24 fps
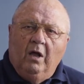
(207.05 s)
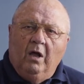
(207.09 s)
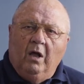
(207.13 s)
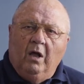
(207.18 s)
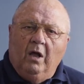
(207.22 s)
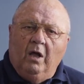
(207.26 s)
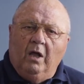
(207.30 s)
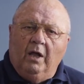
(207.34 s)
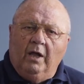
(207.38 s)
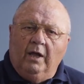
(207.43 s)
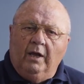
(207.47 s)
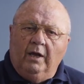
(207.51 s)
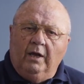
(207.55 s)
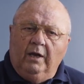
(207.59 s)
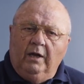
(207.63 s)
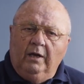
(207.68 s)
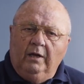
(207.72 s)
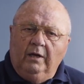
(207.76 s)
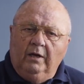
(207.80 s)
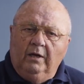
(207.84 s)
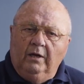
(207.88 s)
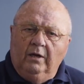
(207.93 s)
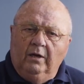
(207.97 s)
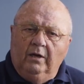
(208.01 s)
I
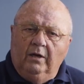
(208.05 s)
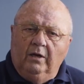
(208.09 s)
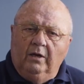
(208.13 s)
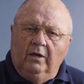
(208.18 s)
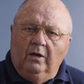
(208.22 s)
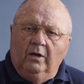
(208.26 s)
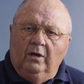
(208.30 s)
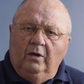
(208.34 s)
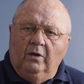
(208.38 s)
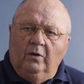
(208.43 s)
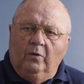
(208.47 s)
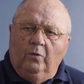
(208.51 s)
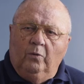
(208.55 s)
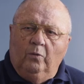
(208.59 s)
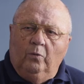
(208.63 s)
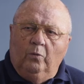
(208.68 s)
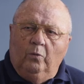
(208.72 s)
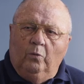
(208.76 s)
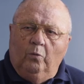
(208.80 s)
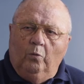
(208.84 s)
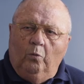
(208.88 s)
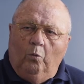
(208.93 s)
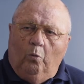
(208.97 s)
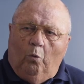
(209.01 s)

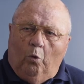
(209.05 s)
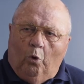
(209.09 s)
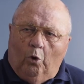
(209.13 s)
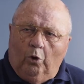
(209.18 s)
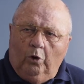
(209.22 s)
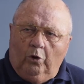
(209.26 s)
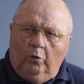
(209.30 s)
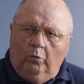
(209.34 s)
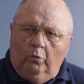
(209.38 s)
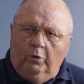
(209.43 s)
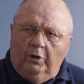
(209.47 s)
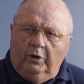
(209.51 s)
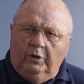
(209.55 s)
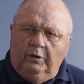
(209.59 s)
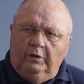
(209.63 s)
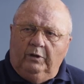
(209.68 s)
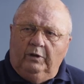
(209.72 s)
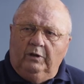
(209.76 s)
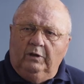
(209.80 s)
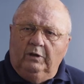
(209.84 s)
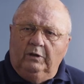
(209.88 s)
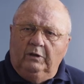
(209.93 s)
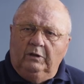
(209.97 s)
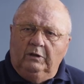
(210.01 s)
work with
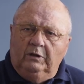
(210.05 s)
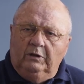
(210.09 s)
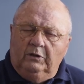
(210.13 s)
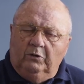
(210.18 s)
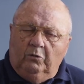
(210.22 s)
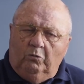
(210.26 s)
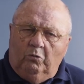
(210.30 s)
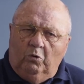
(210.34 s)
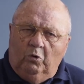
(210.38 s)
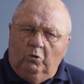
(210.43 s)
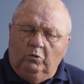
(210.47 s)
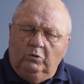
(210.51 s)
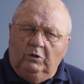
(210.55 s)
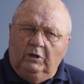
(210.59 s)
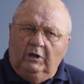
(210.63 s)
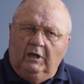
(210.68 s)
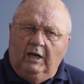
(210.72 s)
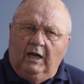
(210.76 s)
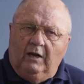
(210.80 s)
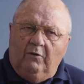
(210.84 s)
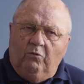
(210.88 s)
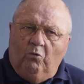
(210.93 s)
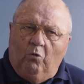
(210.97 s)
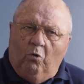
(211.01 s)
the wounded
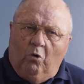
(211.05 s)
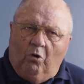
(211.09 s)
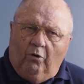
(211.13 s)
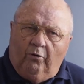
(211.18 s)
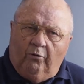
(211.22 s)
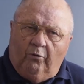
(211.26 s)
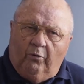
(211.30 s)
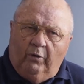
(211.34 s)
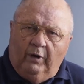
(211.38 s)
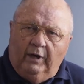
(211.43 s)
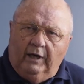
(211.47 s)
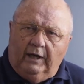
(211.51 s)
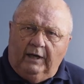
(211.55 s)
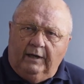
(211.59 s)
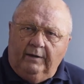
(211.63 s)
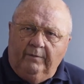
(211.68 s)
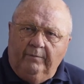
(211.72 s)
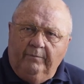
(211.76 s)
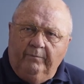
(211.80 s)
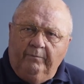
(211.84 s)
at Walter Reed,